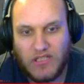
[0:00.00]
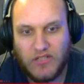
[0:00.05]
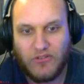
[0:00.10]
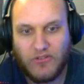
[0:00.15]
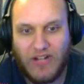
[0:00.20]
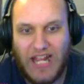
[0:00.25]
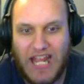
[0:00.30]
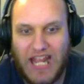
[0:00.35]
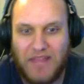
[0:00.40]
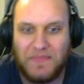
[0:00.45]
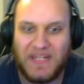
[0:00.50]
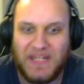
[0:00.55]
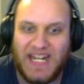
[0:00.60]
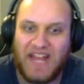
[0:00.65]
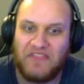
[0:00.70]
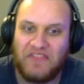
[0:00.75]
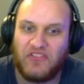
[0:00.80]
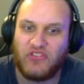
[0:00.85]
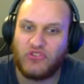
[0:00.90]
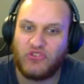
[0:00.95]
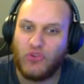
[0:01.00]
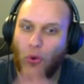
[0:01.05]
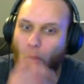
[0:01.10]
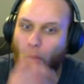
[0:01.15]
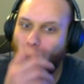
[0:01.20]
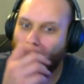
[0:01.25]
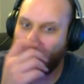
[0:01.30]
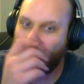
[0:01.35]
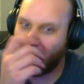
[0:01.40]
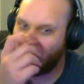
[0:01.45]
You're aiming at the
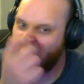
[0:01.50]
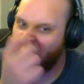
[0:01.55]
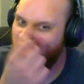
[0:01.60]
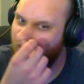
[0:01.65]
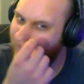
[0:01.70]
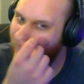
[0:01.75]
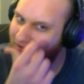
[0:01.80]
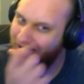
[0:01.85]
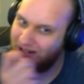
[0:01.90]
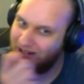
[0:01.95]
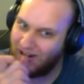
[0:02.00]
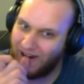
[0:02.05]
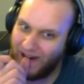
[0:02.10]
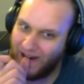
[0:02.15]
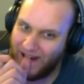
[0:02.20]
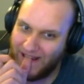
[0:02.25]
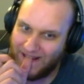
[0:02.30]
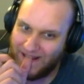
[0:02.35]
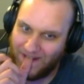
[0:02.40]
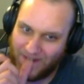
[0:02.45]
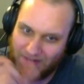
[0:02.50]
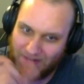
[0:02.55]
door. Alright?